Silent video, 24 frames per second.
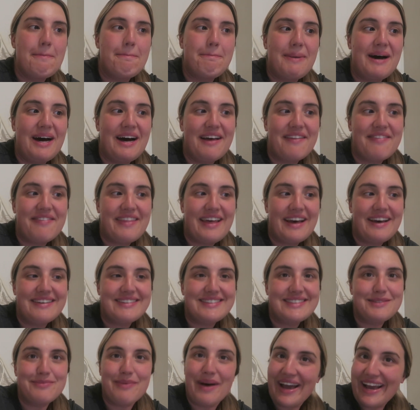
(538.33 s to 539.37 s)
But
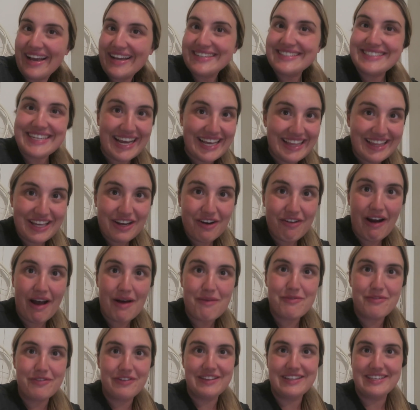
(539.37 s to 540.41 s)
that's my daily
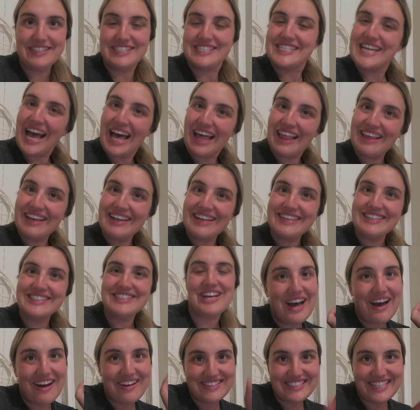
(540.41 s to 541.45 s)
wrap for this challenge.
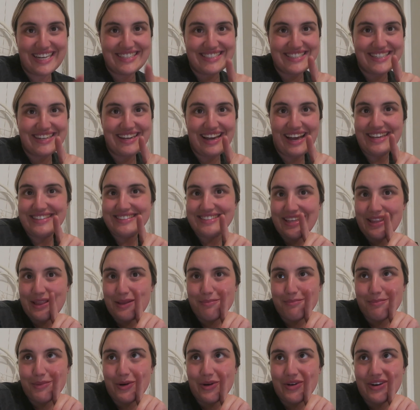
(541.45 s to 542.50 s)
I'll chat to you guys in the
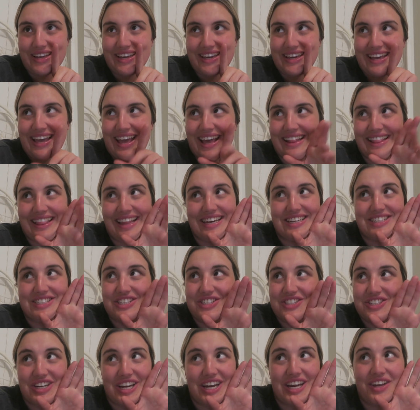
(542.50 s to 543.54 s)
morning and let's
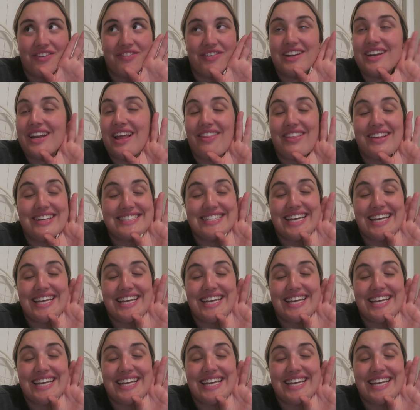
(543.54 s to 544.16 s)
achieve another